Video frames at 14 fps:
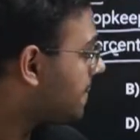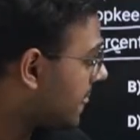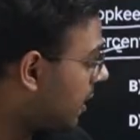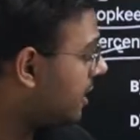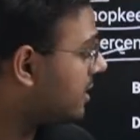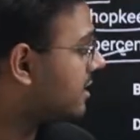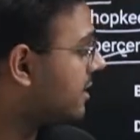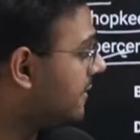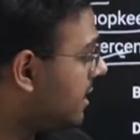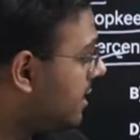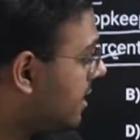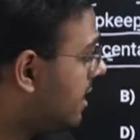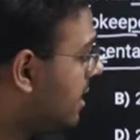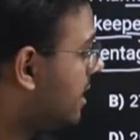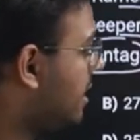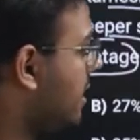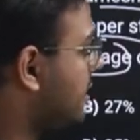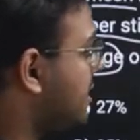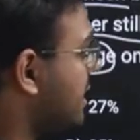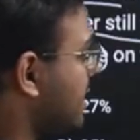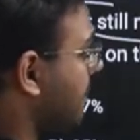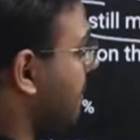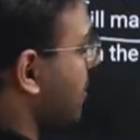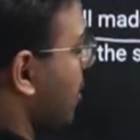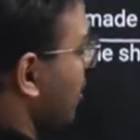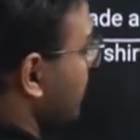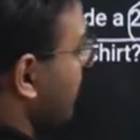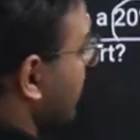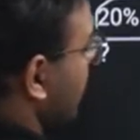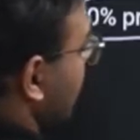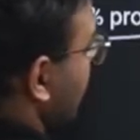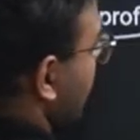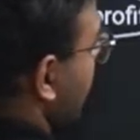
Now it is given that the profit